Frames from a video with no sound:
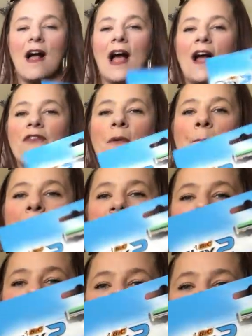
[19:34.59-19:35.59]
I got the
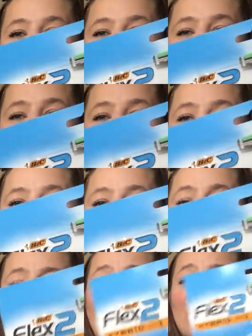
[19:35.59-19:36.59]
Bic Flex
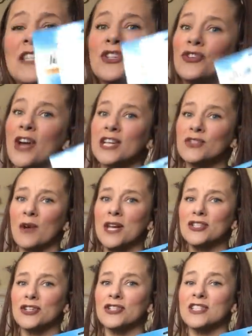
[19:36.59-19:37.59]
2. Y'all, these are nice
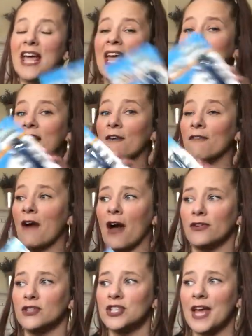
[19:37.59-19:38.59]
razors. And
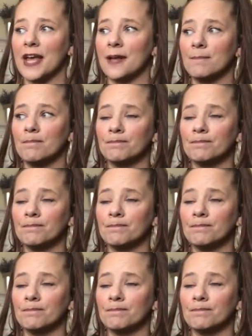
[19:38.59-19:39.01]
Father's Day